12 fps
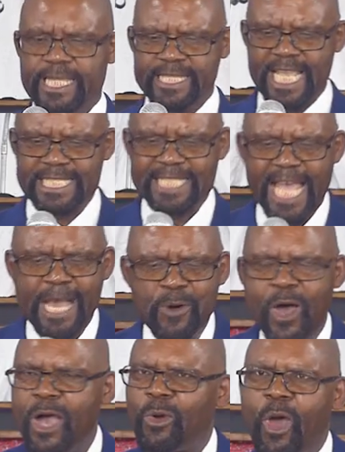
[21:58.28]
And there are
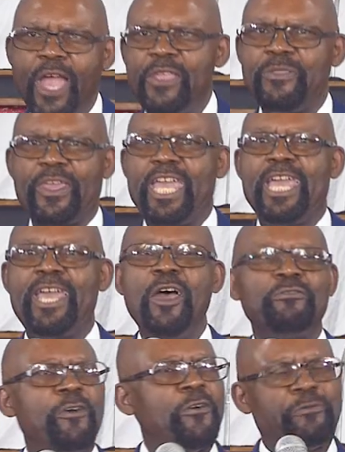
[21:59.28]
some who are going there
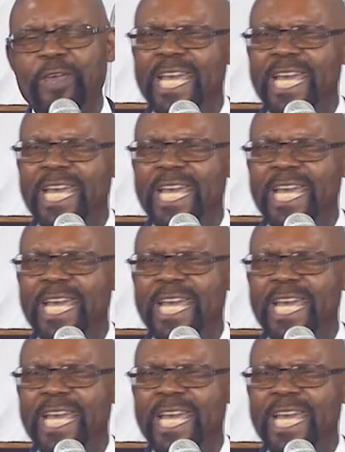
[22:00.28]
for